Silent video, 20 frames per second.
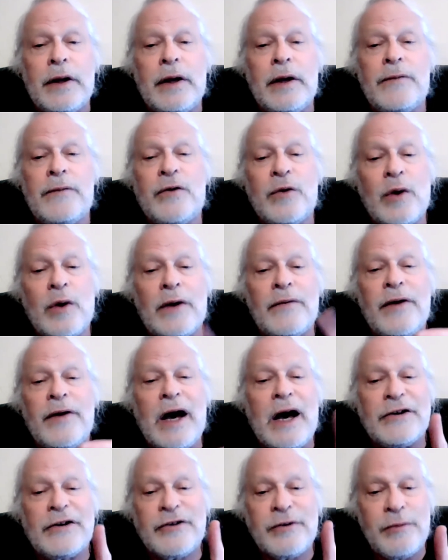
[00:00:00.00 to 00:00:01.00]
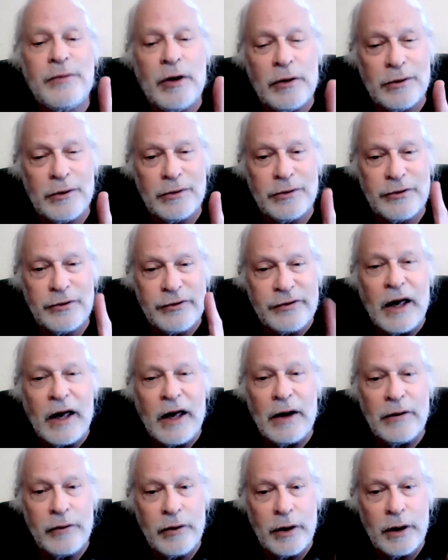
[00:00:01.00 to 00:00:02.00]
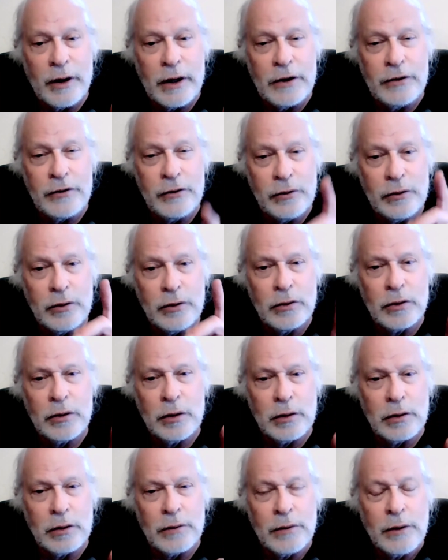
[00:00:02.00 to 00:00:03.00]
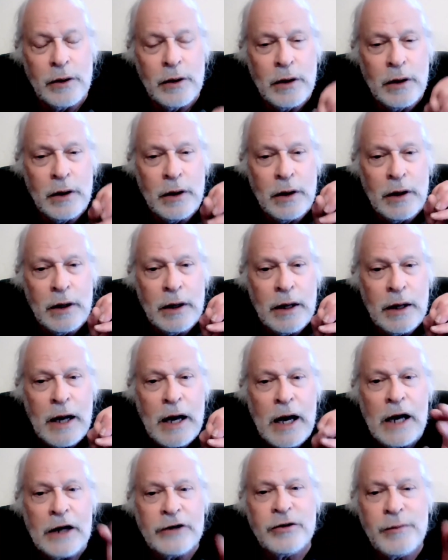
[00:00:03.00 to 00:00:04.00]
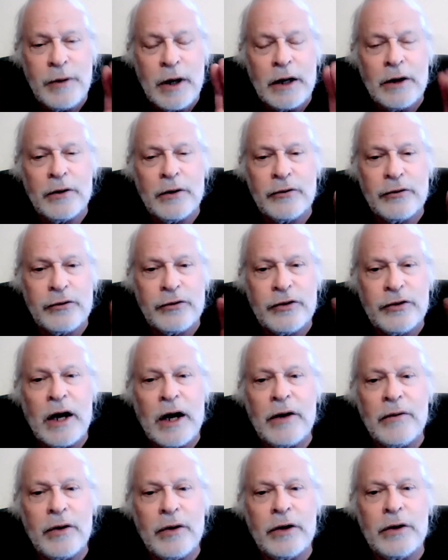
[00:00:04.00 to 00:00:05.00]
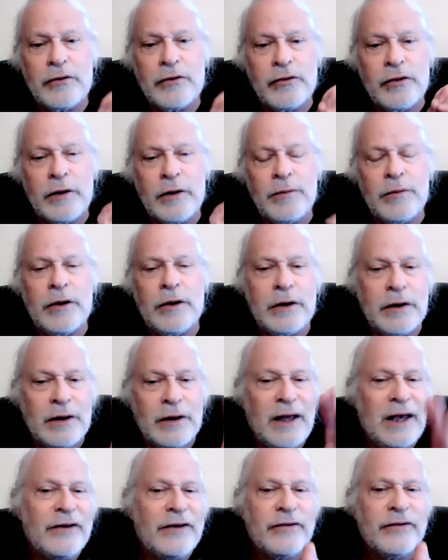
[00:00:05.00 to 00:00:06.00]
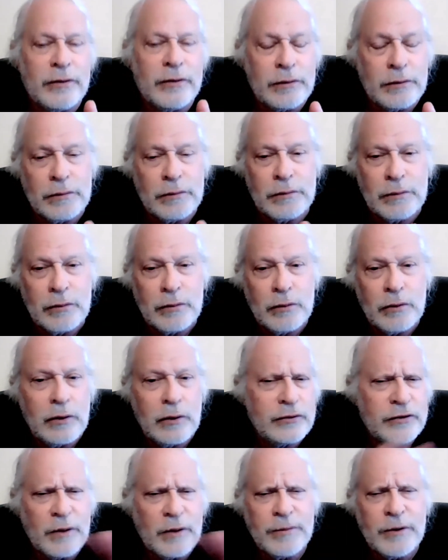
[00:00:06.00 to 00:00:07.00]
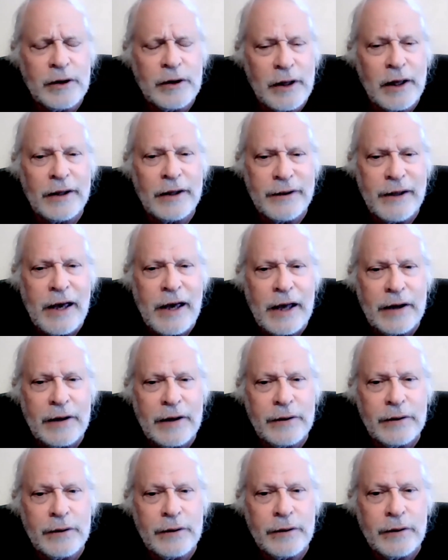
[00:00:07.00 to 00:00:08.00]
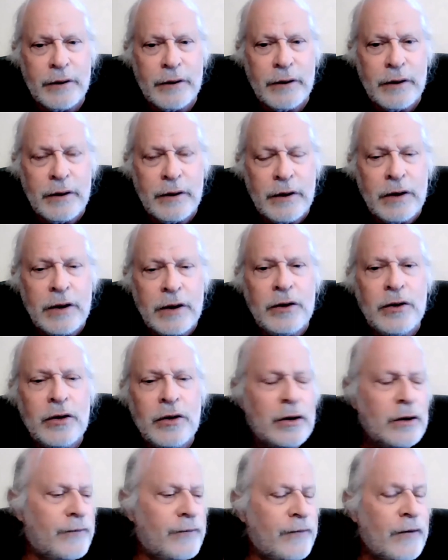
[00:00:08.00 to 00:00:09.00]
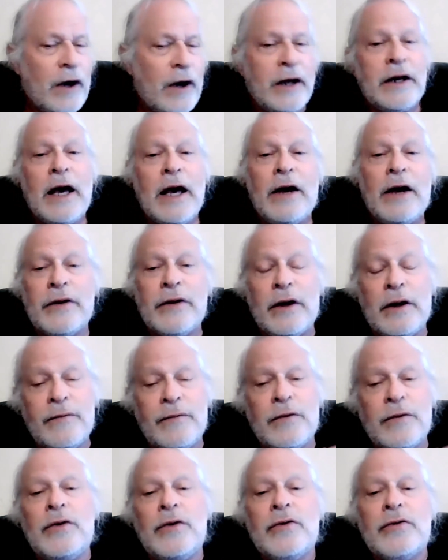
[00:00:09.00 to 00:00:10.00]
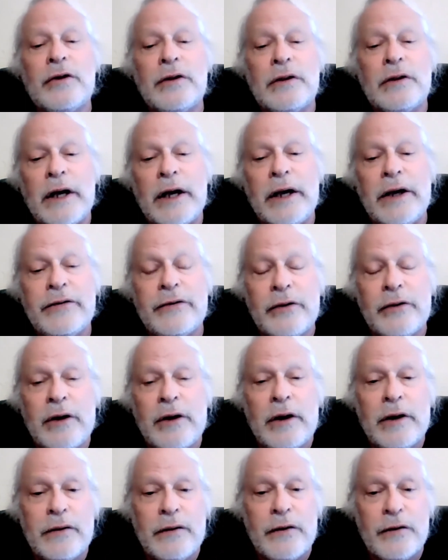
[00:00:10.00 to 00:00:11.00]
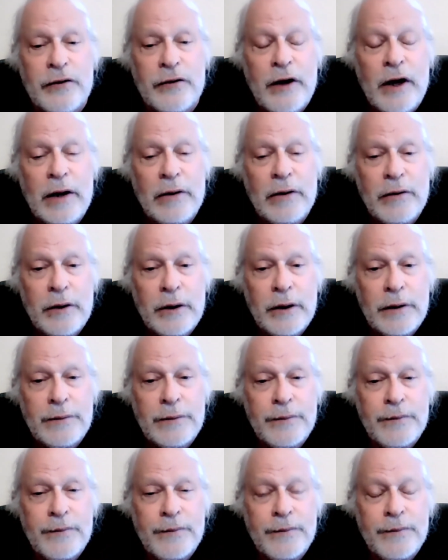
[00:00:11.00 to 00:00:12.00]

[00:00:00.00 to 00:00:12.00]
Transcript: if you have Hashimoto's thyroid and you Google Hashimoto's thyroid treatment laser or something like that, you're going to find out that if you use a laser on the thyroid,